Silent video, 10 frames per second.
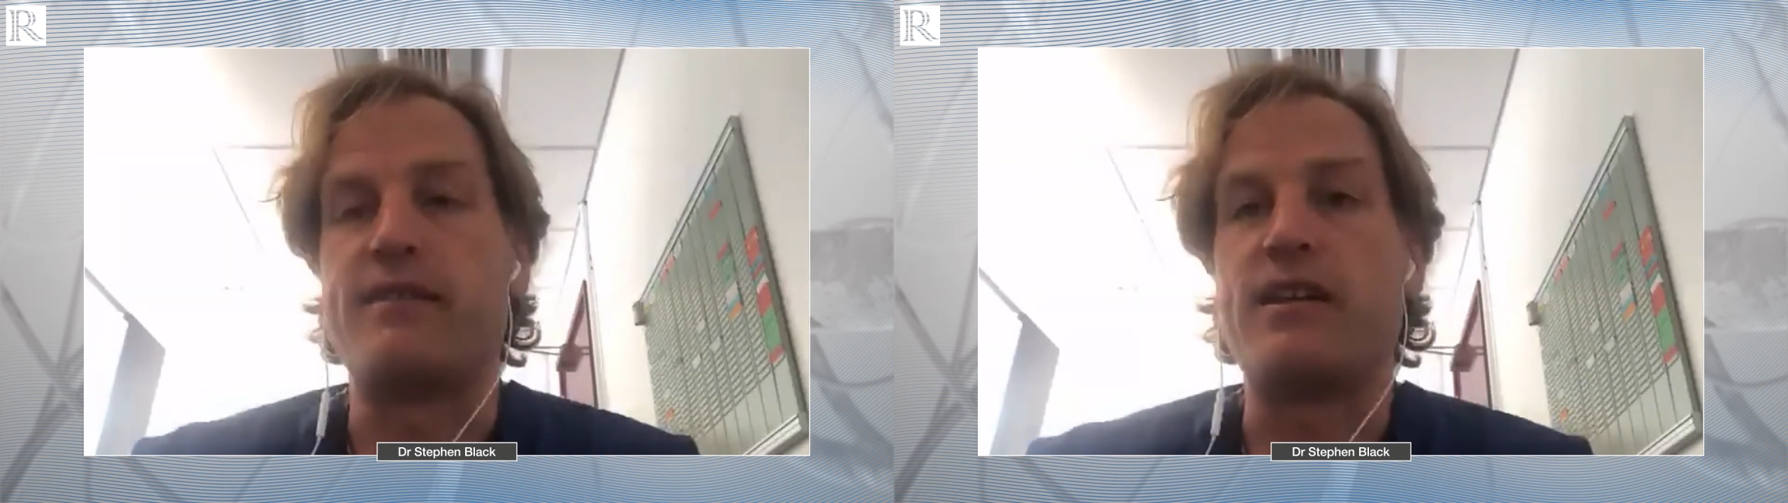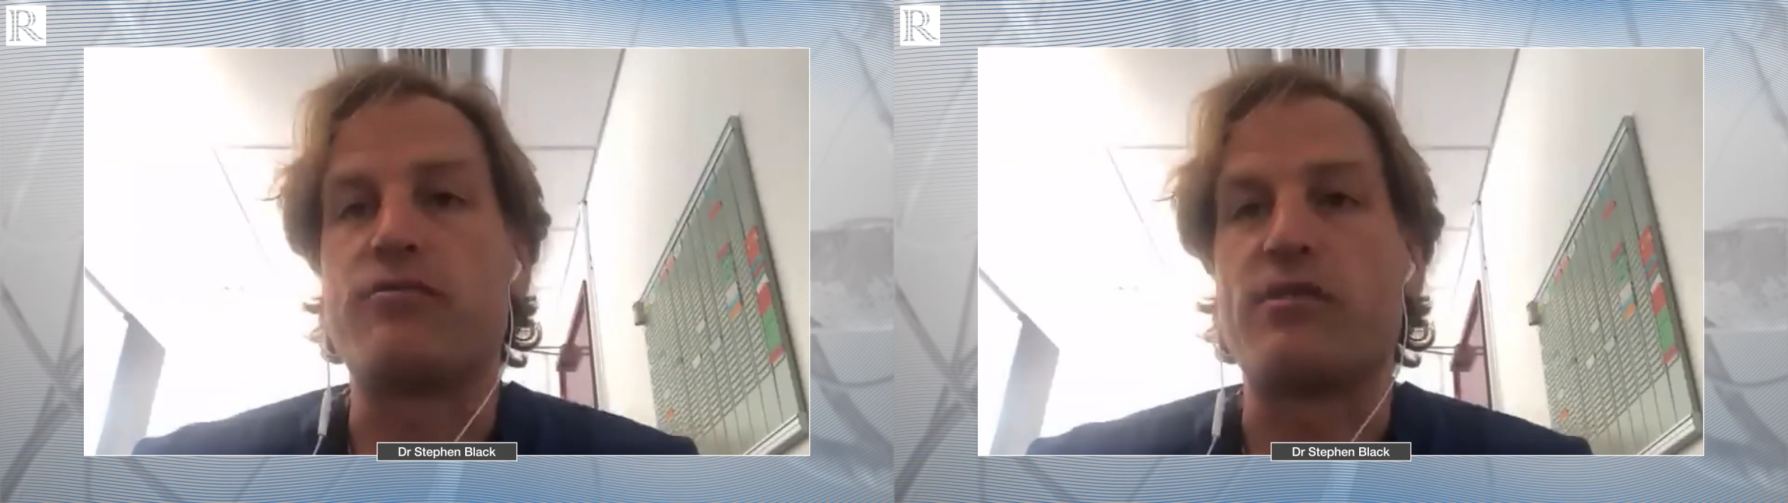
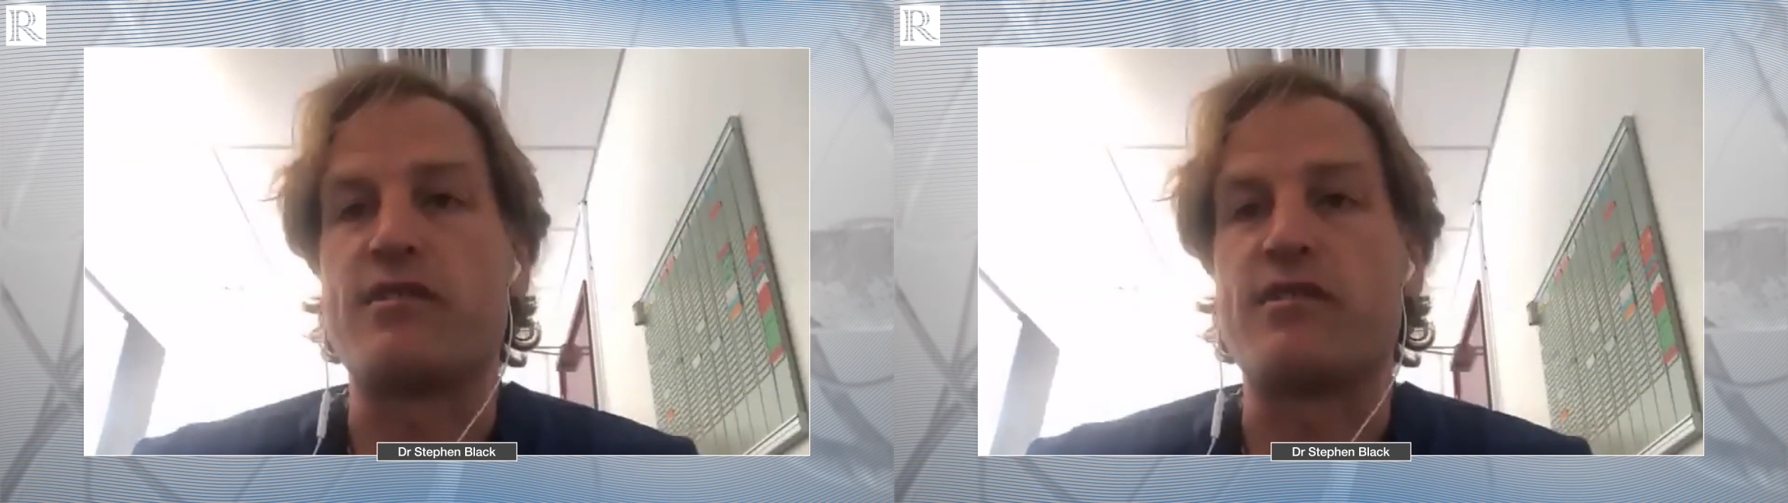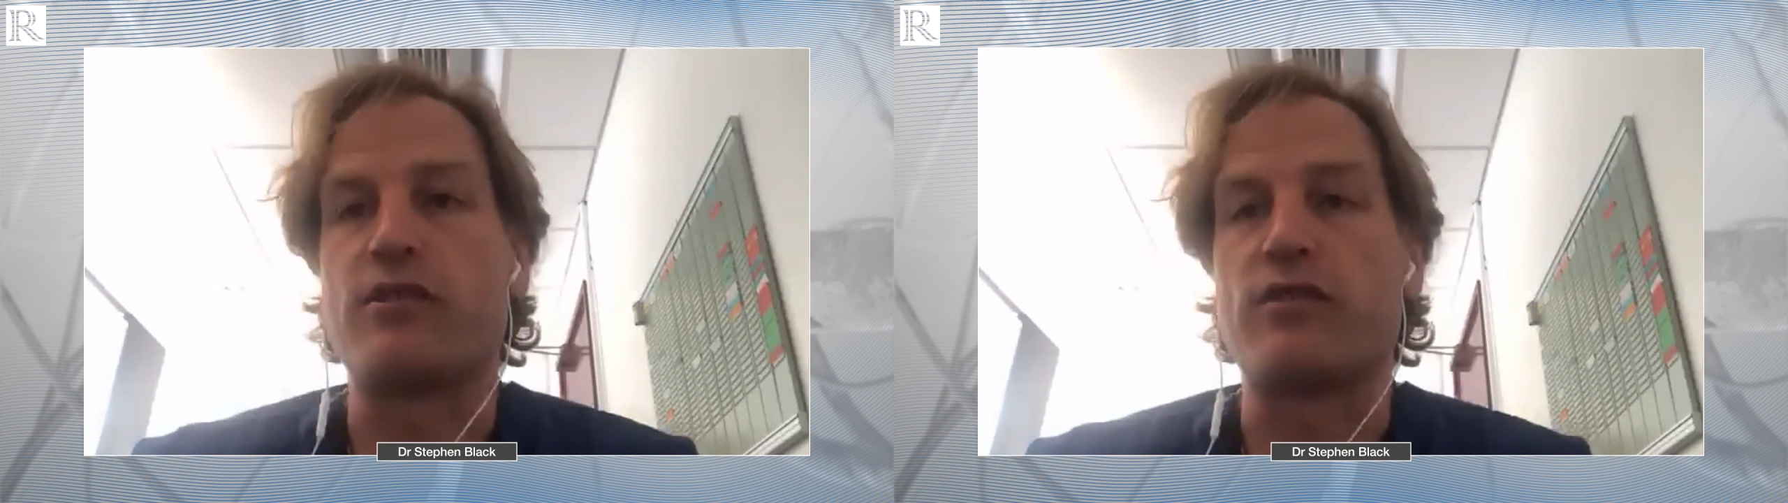And
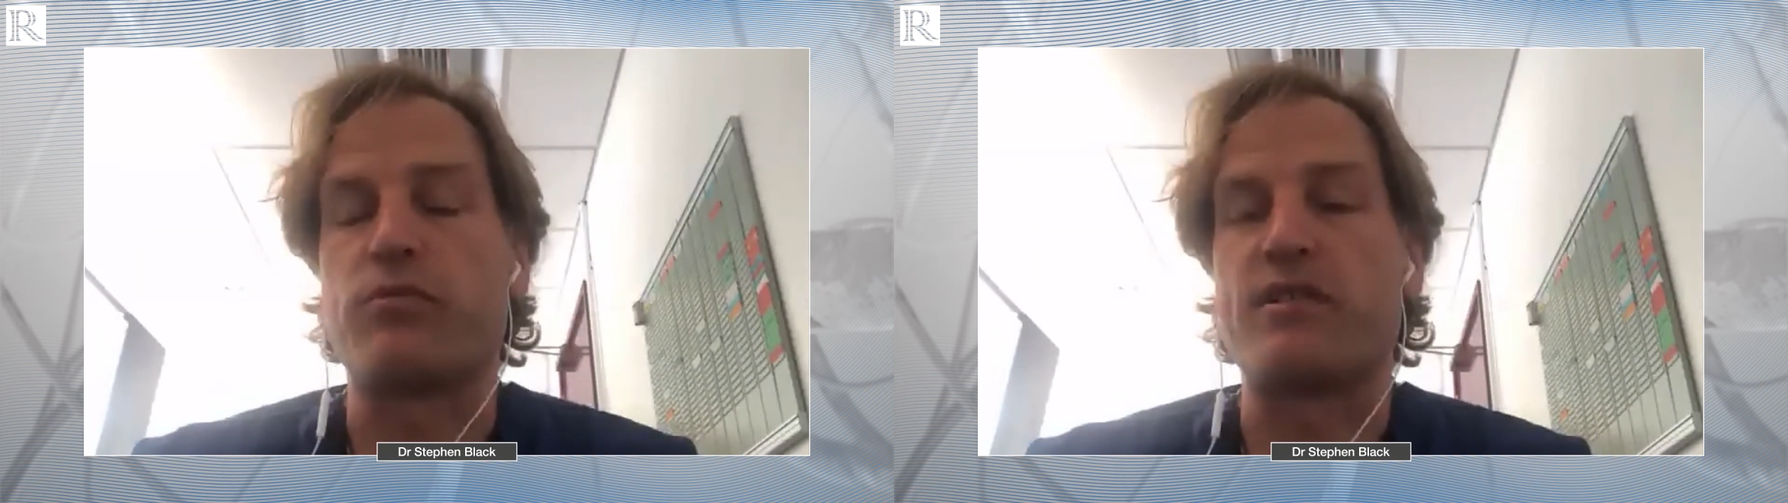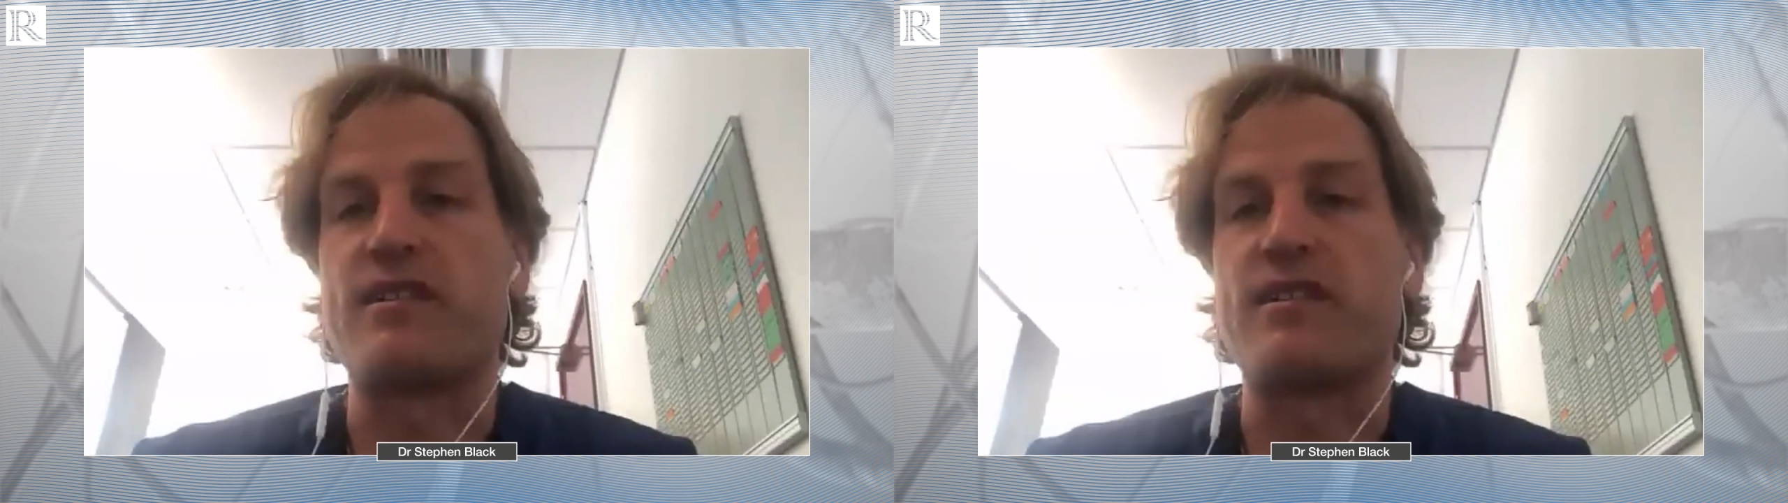these
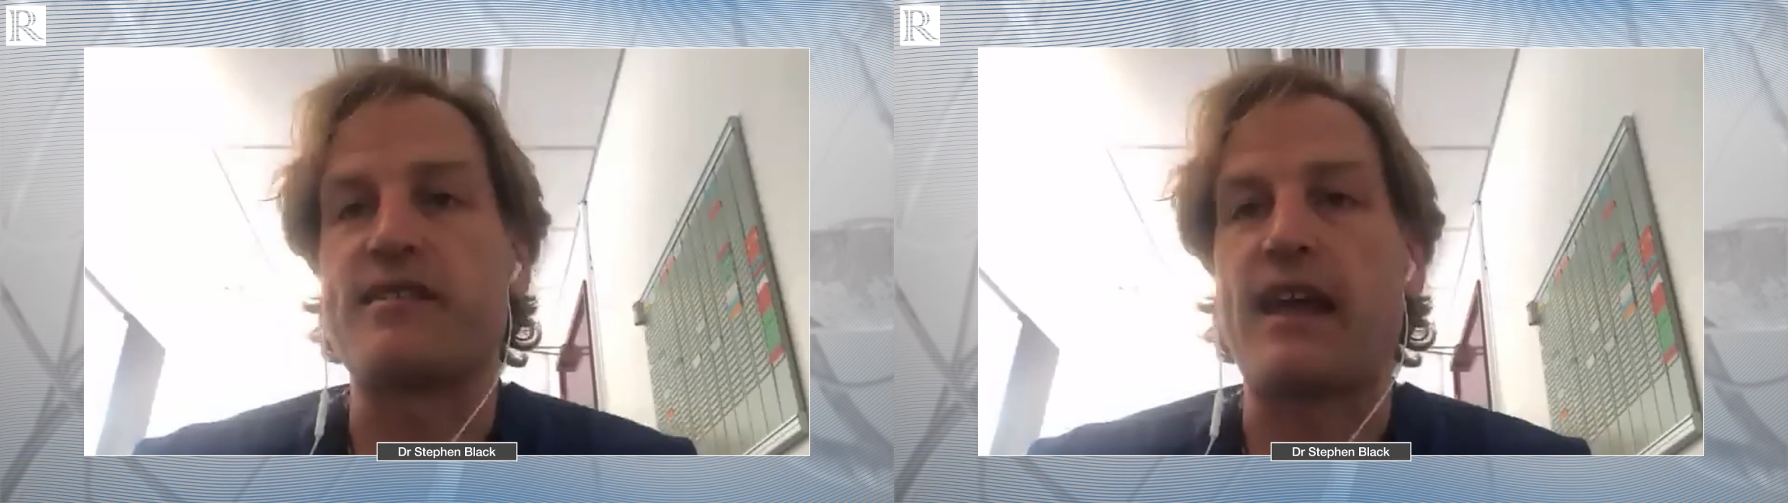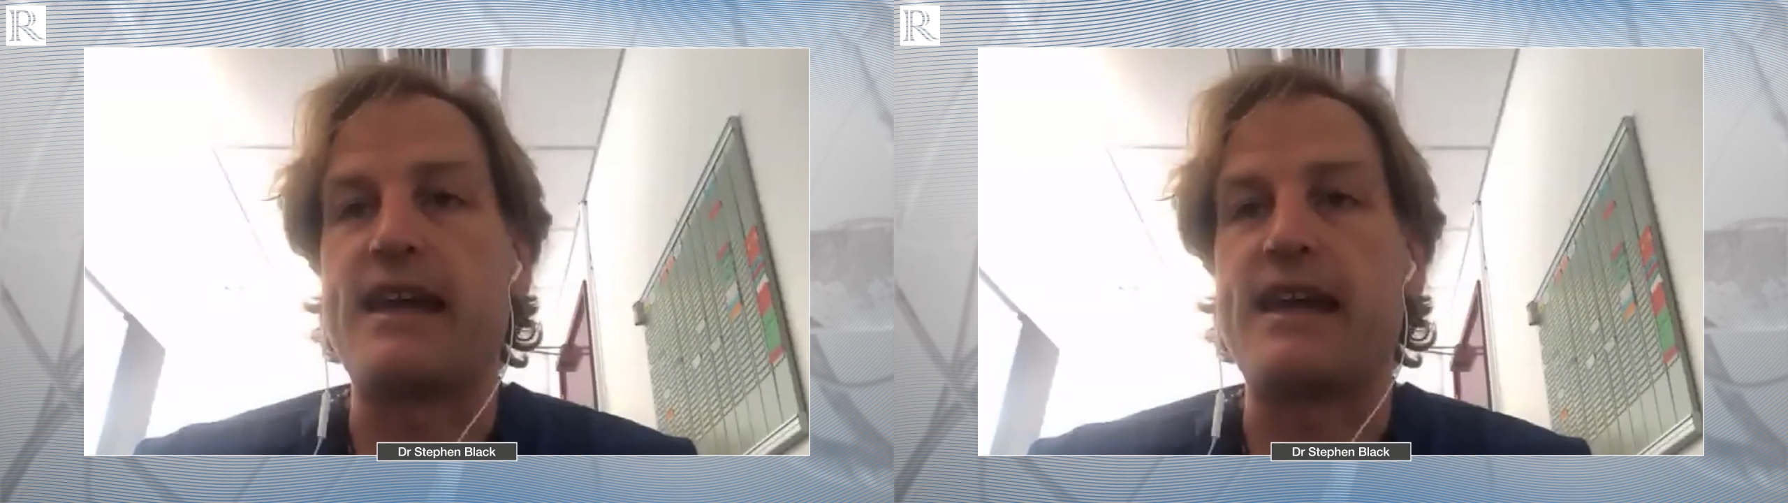results were
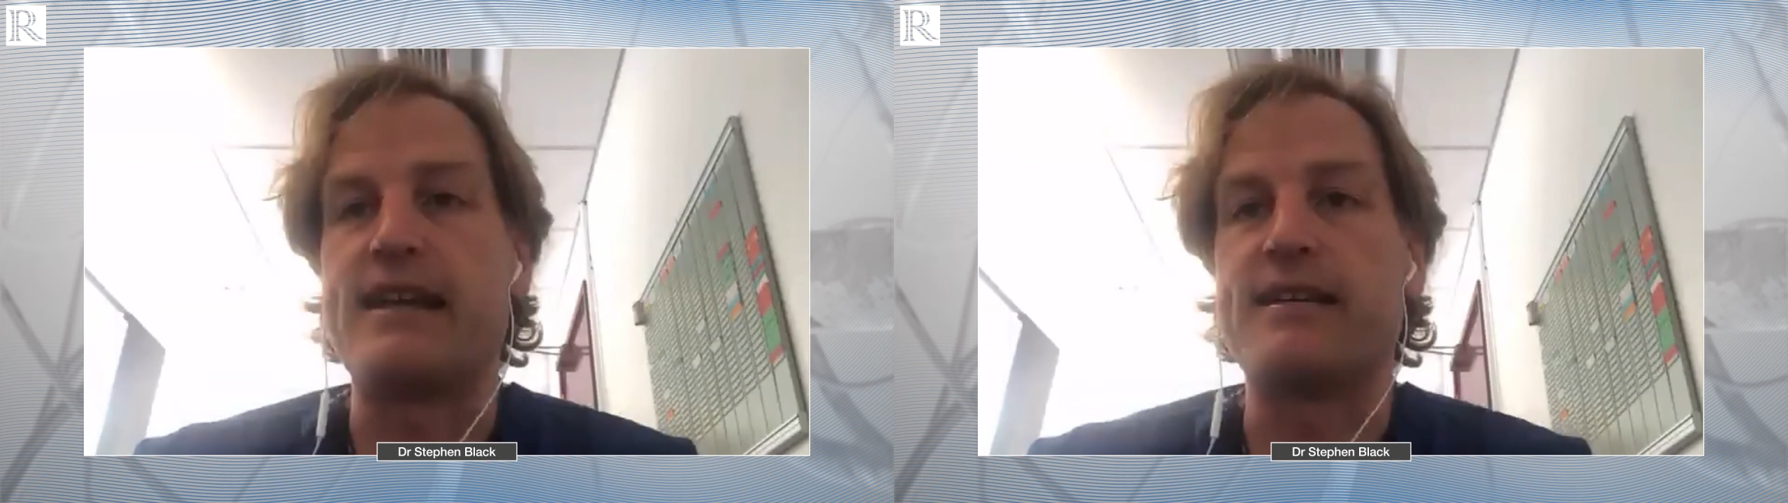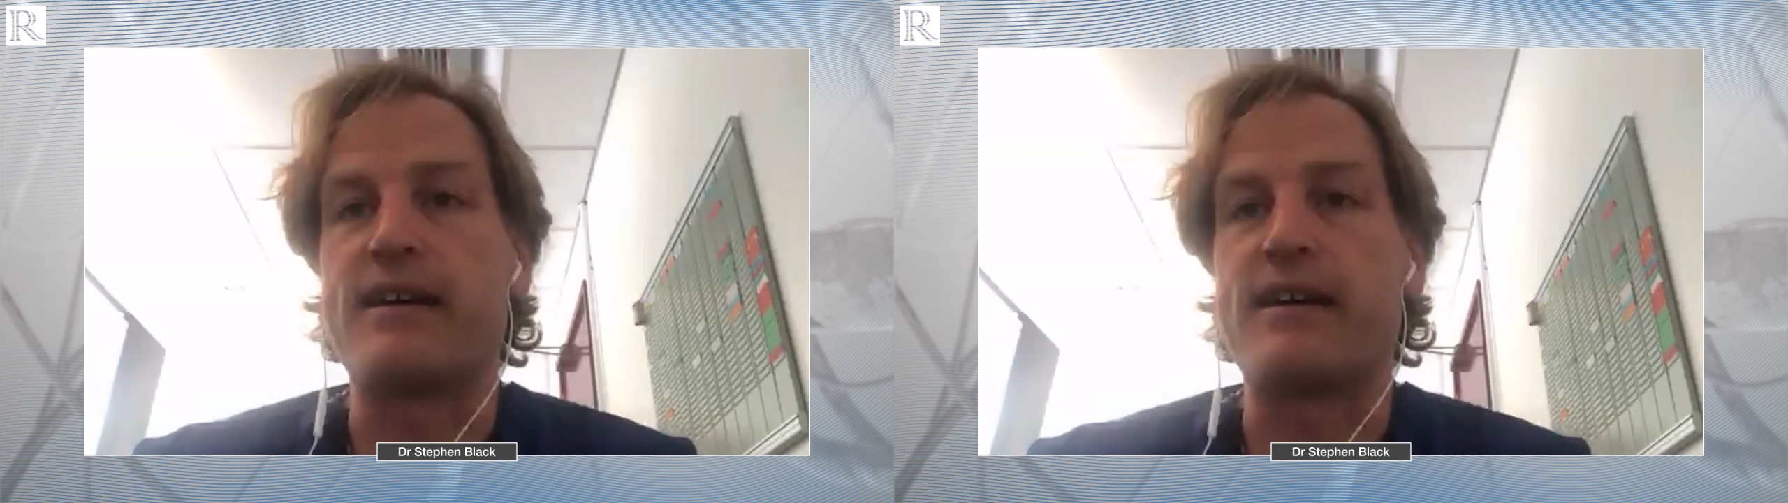
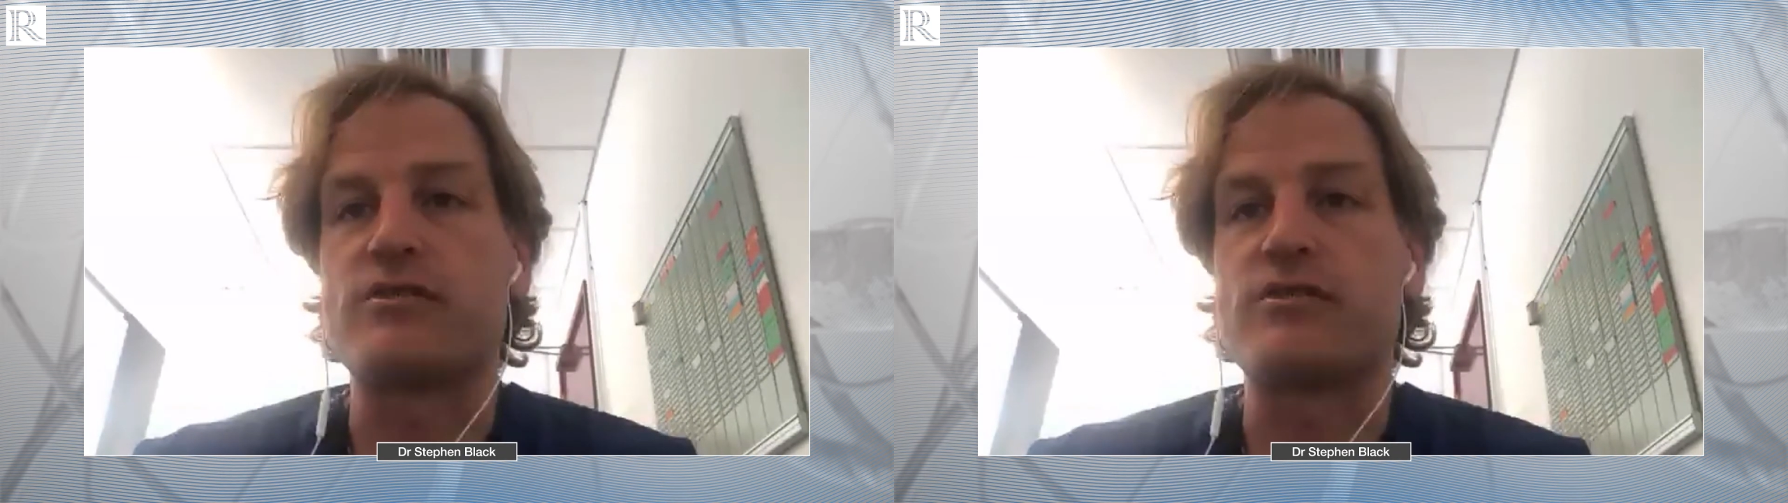sustained out